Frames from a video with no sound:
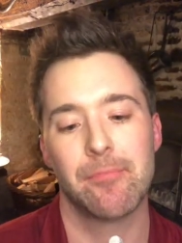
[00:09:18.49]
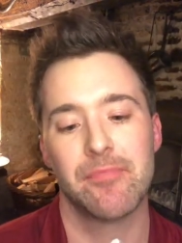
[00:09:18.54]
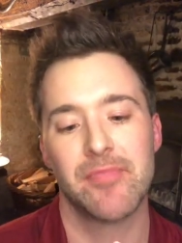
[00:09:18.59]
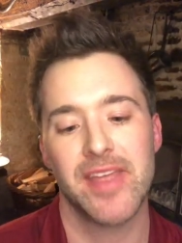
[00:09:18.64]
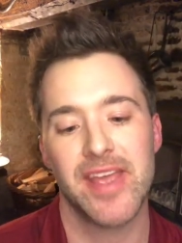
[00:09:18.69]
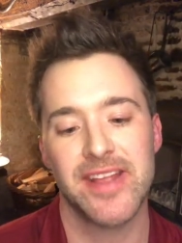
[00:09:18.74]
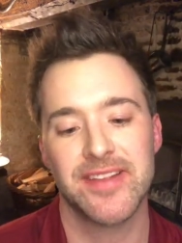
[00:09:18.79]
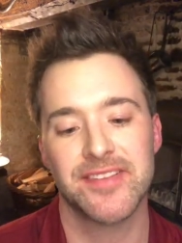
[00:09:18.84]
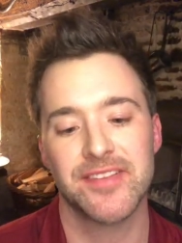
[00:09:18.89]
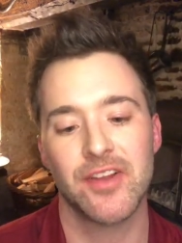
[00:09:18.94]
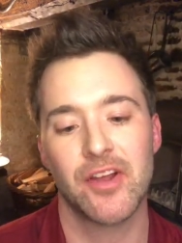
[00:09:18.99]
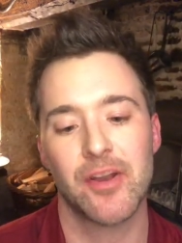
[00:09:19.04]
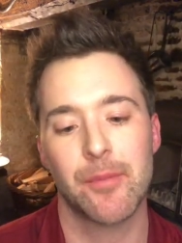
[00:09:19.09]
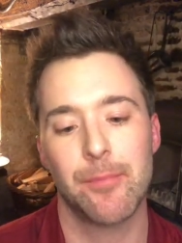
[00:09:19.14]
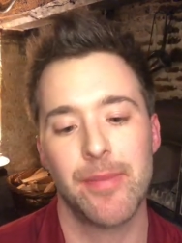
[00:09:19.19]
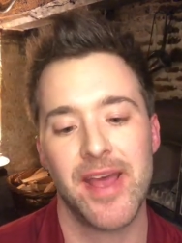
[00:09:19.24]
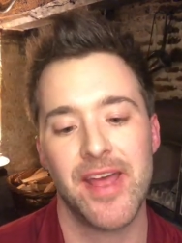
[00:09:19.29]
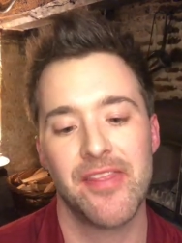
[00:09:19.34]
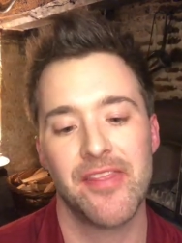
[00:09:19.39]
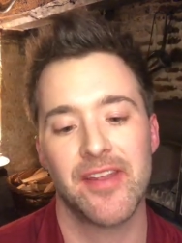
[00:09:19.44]
it's not a
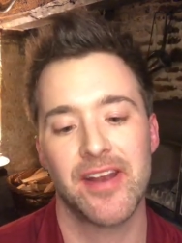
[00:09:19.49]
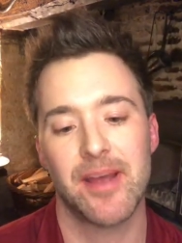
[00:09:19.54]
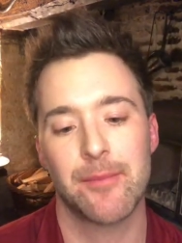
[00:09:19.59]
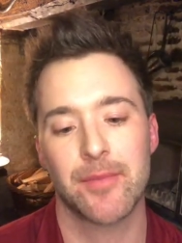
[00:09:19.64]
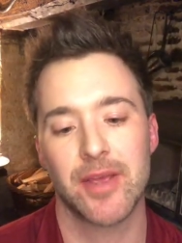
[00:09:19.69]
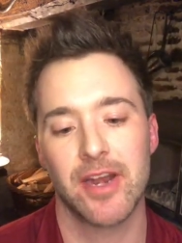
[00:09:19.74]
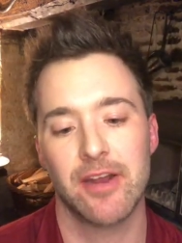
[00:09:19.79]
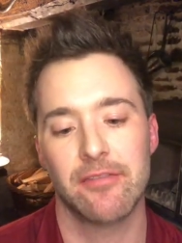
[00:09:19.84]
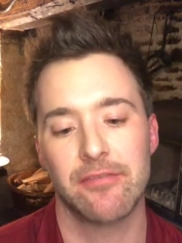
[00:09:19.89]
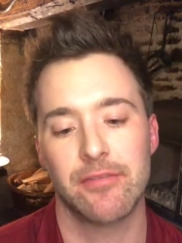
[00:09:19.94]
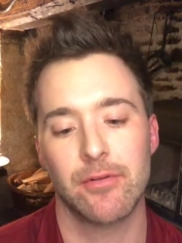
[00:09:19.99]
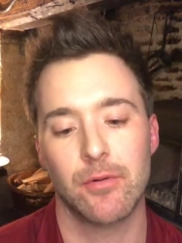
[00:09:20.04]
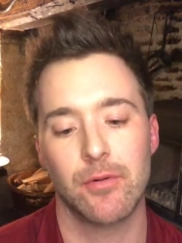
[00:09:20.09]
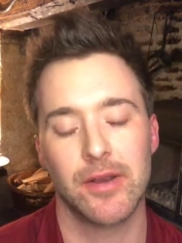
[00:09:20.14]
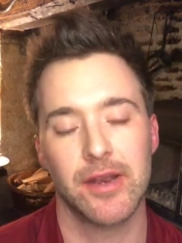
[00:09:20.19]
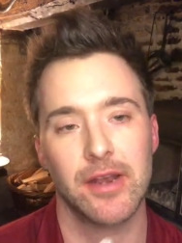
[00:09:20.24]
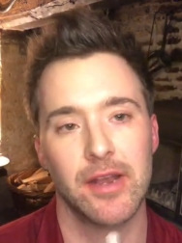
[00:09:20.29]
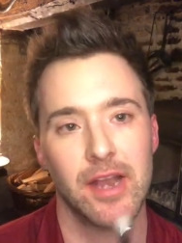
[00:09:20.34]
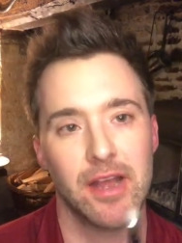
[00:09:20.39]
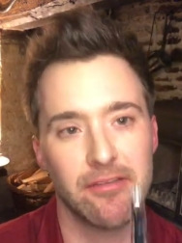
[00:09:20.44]
pen that I'm going to fall
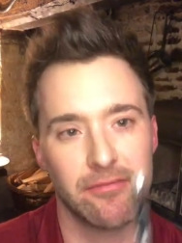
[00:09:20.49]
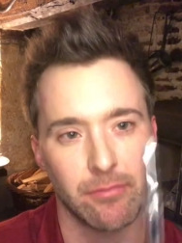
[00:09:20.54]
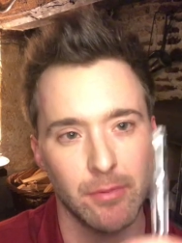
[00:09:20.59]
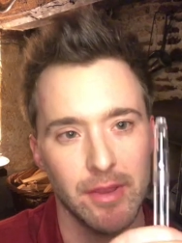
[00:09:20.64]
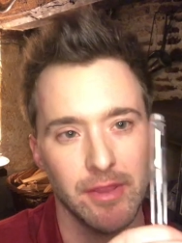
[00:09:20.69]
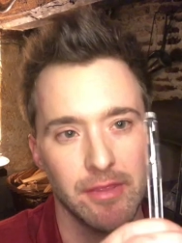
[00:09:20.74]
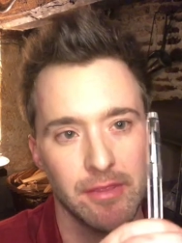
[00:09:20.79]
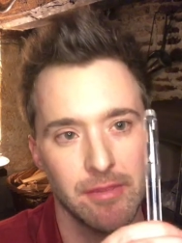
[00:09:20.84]
in love with.